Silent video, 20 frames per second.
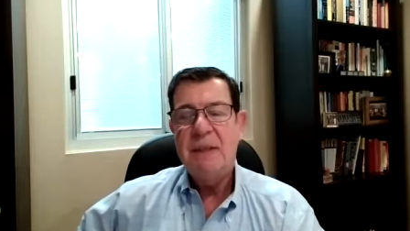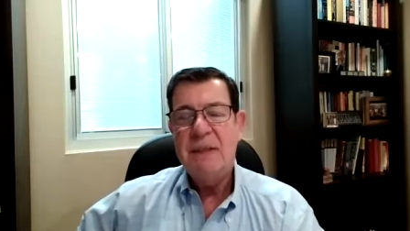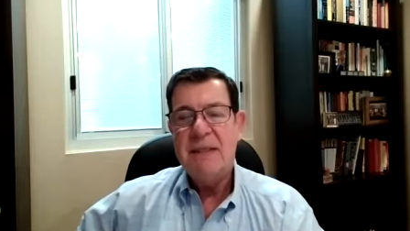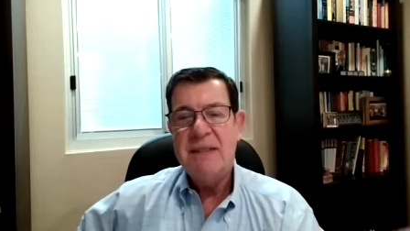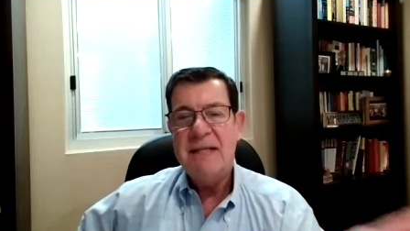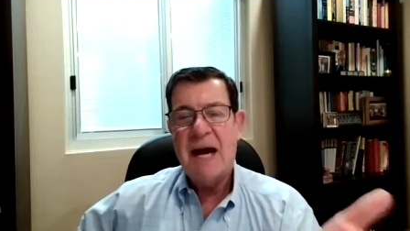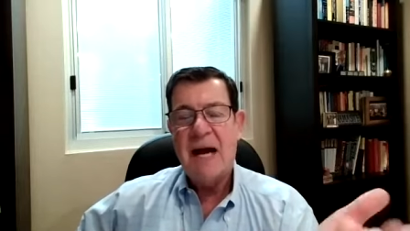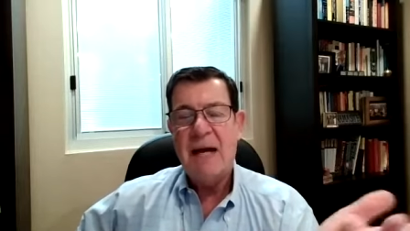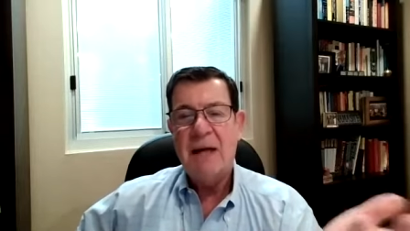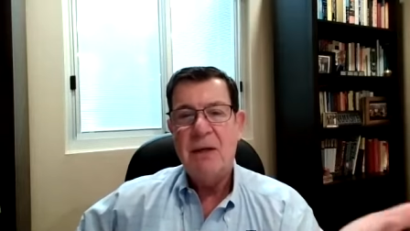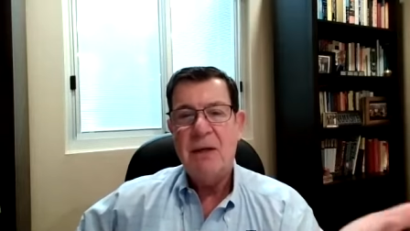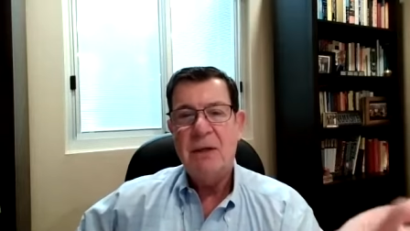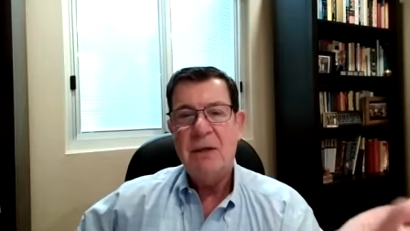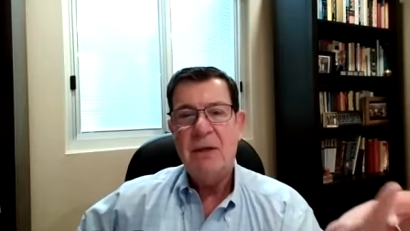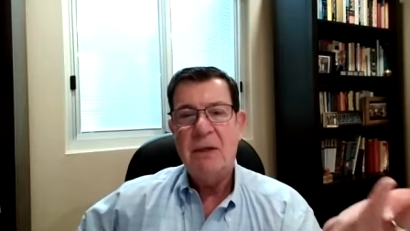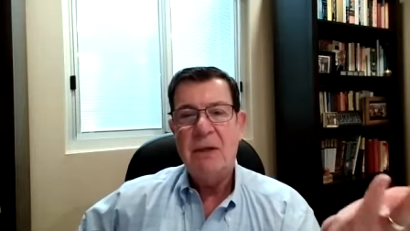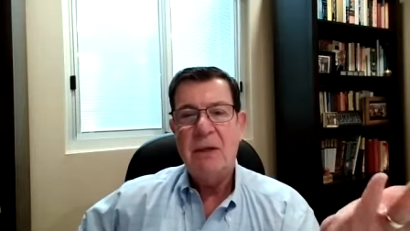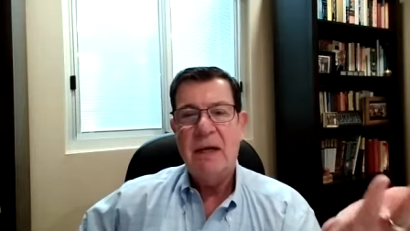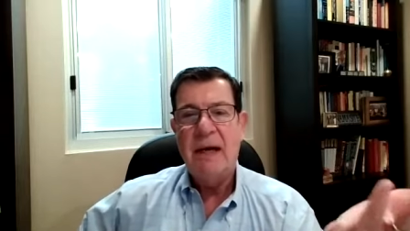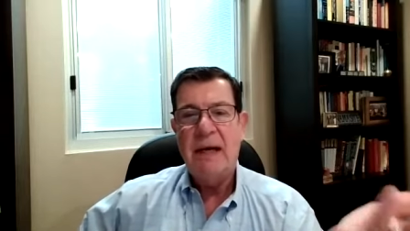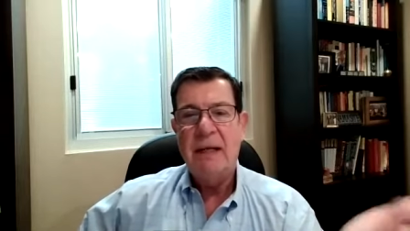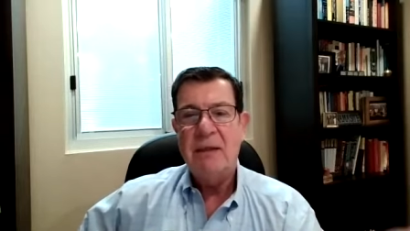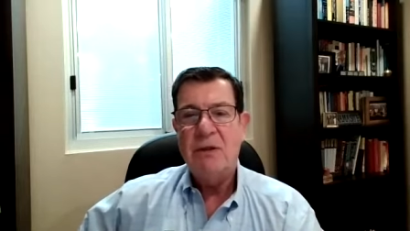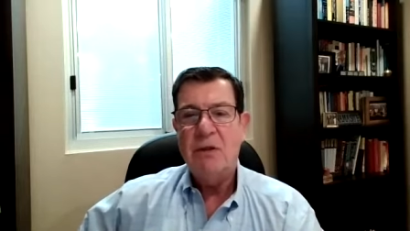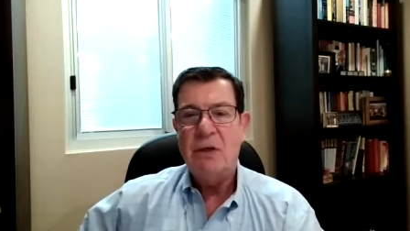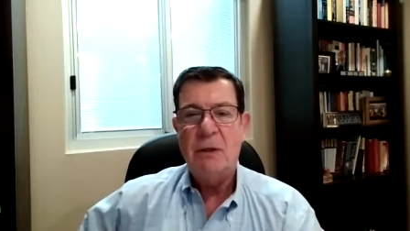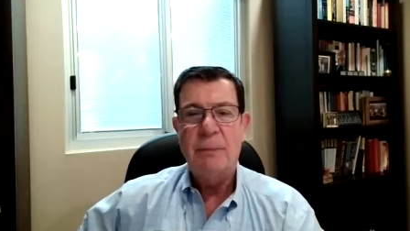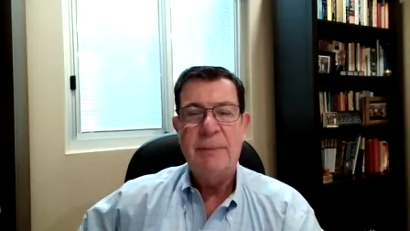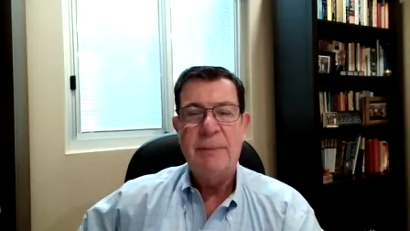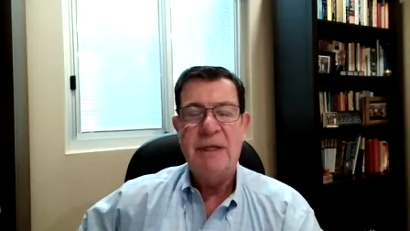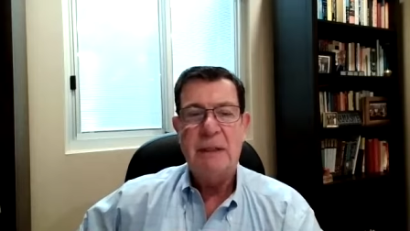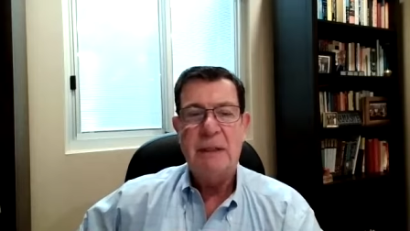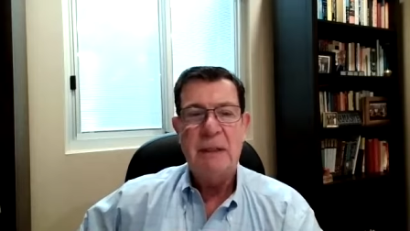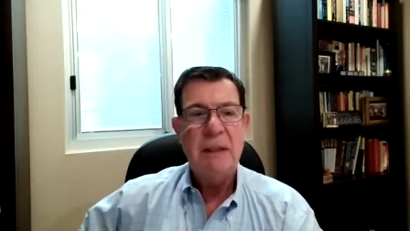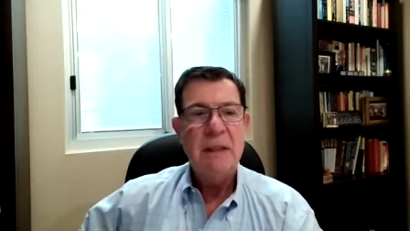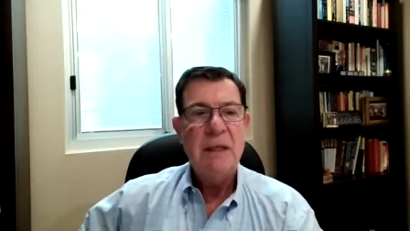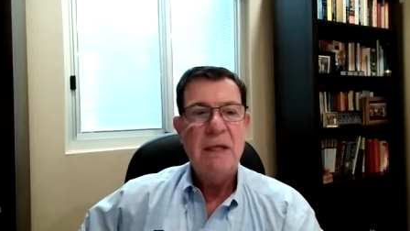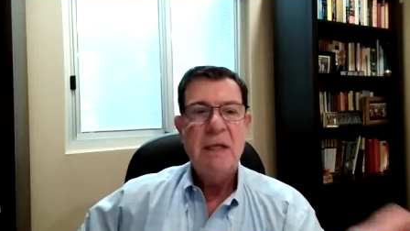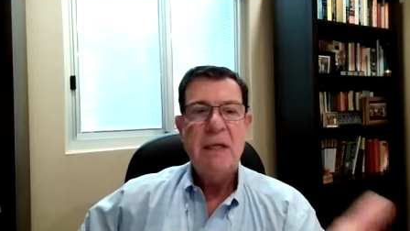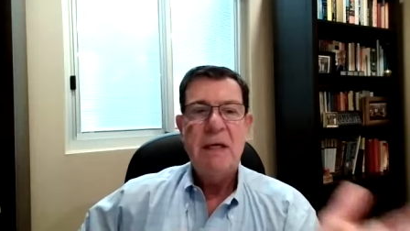dire and
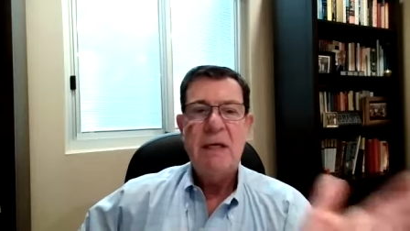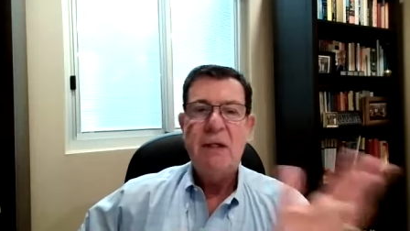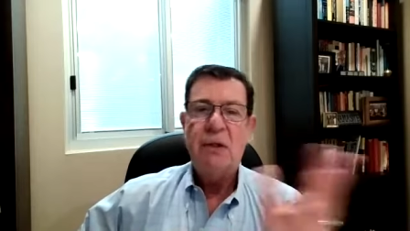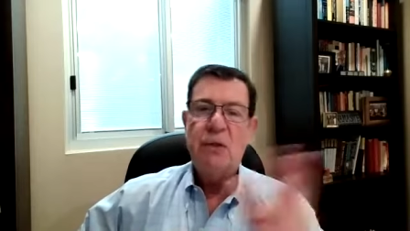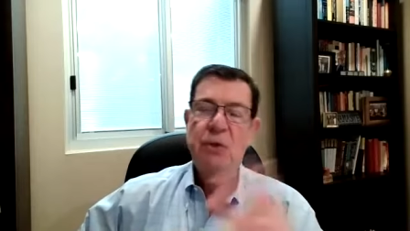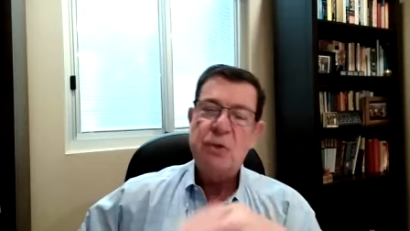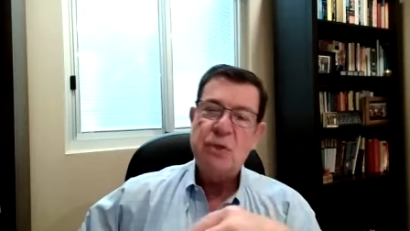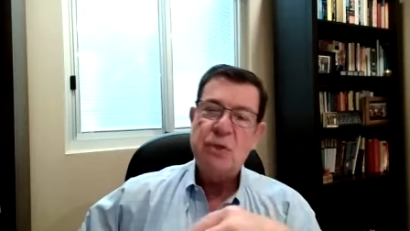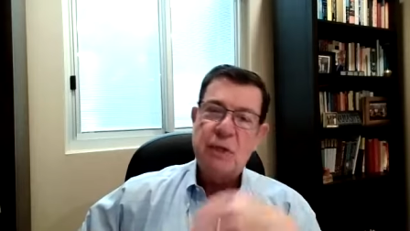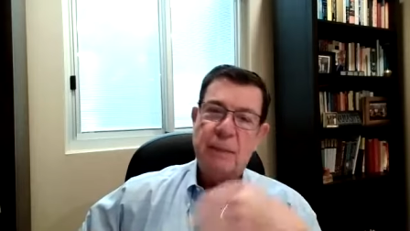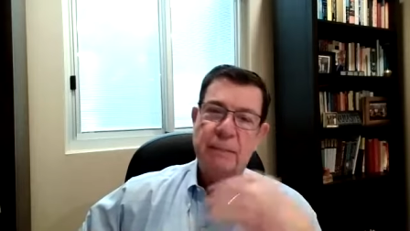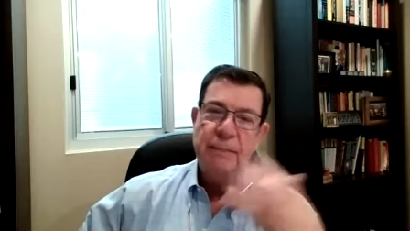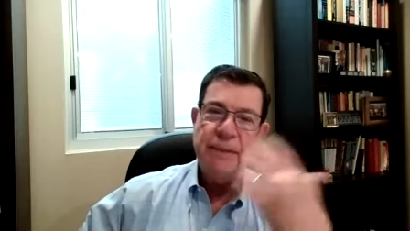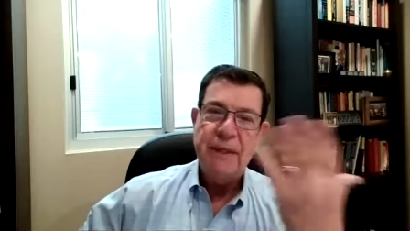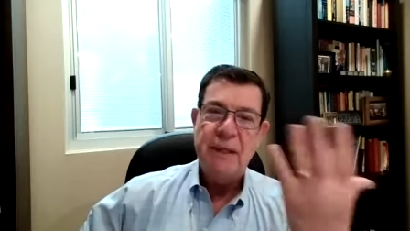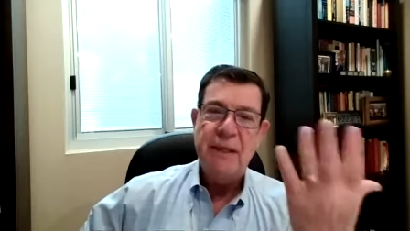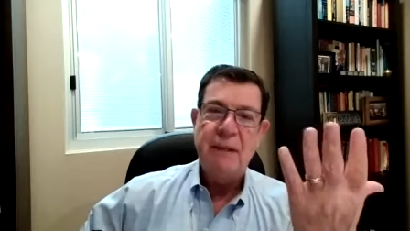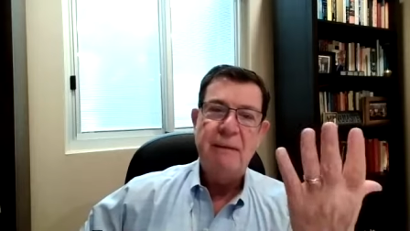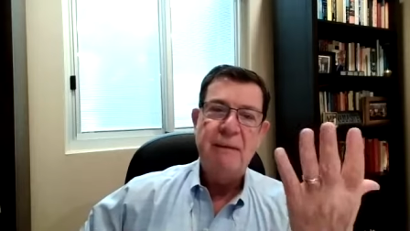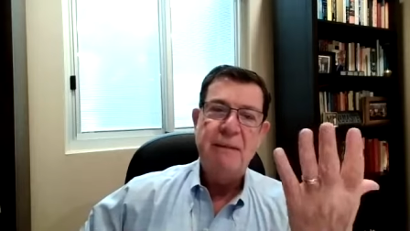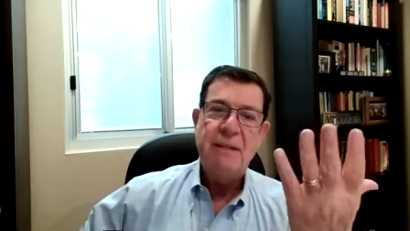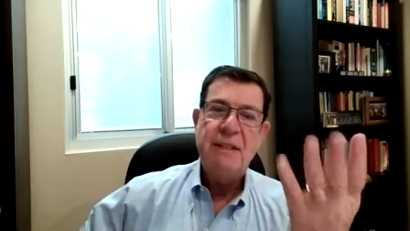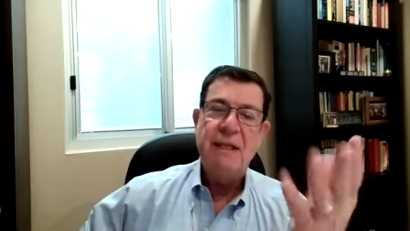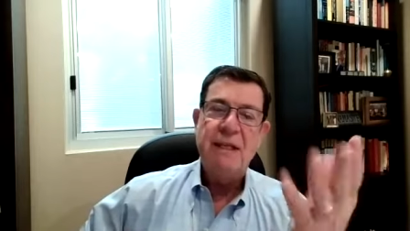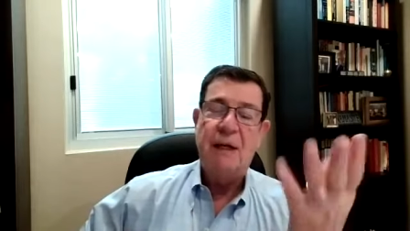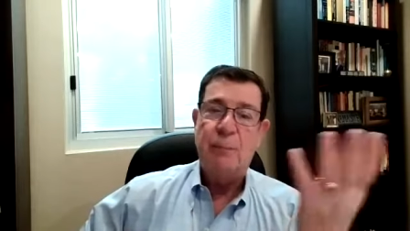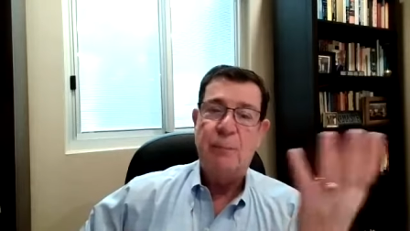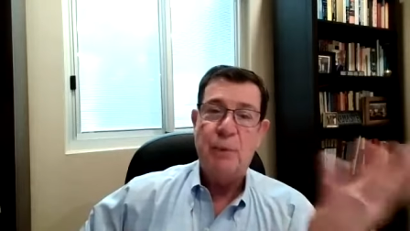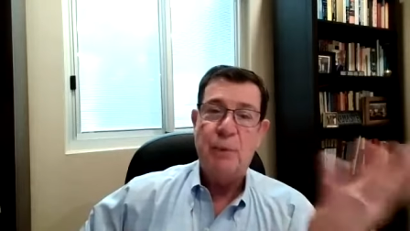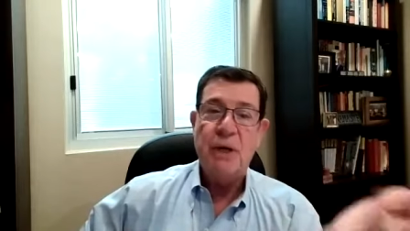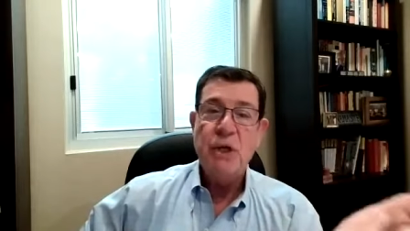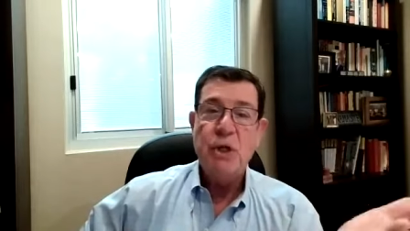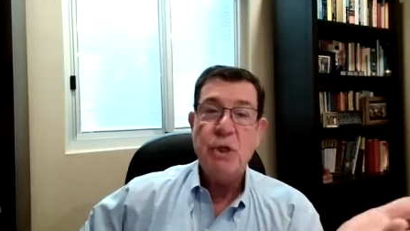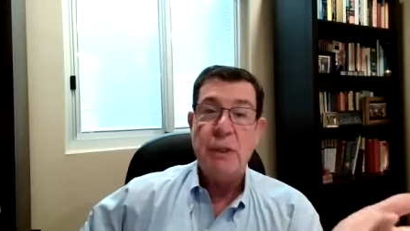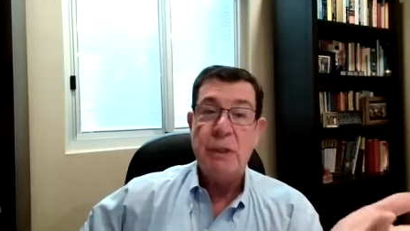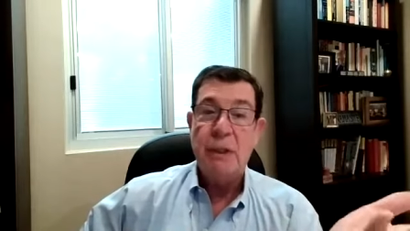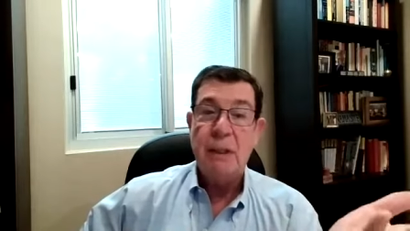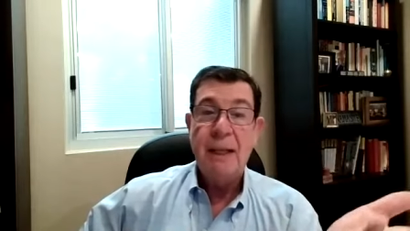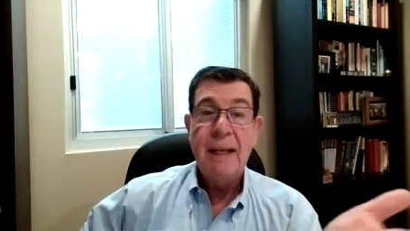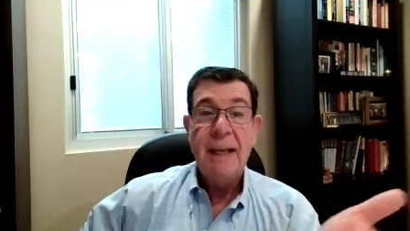terminal into something
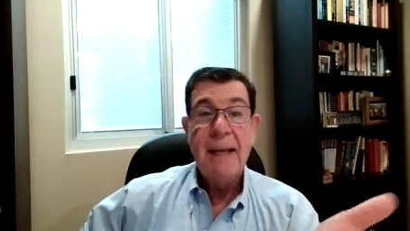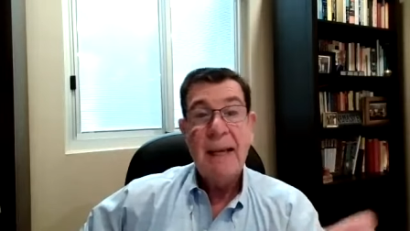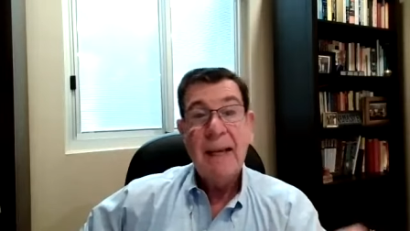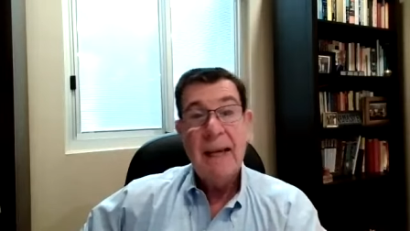celebrational.